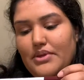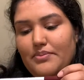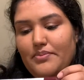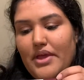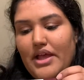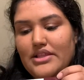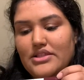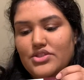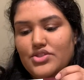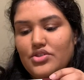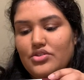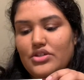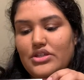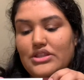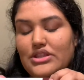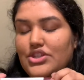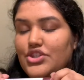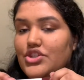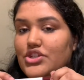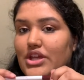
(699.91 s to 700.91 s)
Pencil in
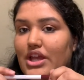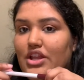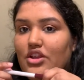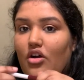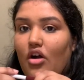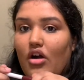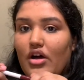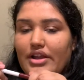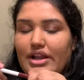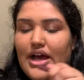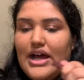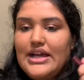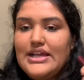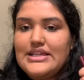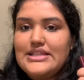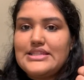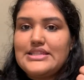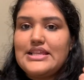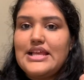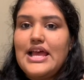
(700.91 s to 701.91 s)
the shade On
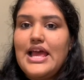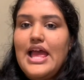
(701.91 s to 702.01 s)
Ice,